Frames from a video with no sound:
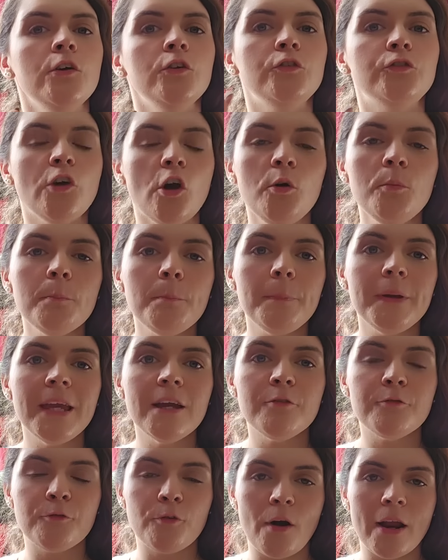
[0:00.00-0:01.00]
don't be
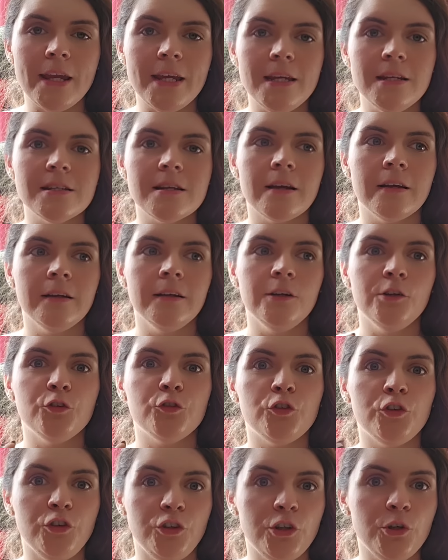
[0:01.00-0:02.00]
afraid
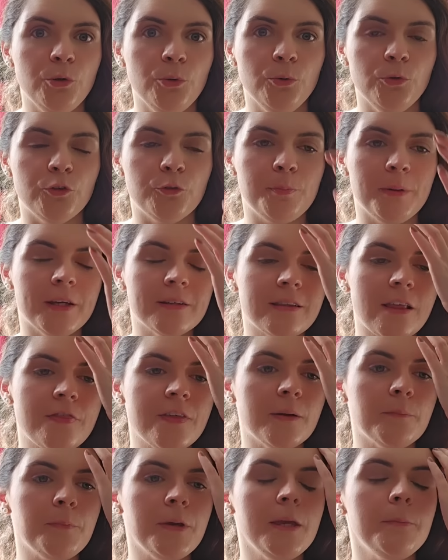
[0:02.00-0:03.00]
to use, because I
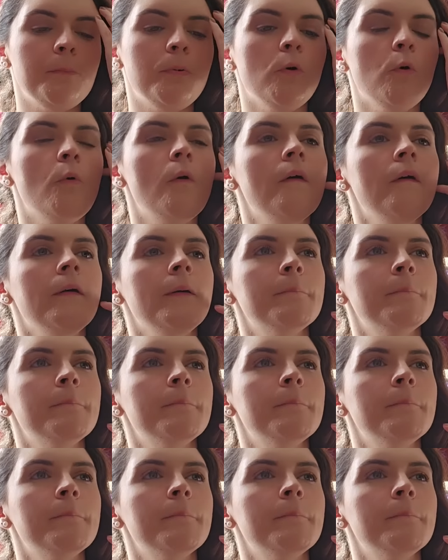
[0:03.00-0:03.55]
think people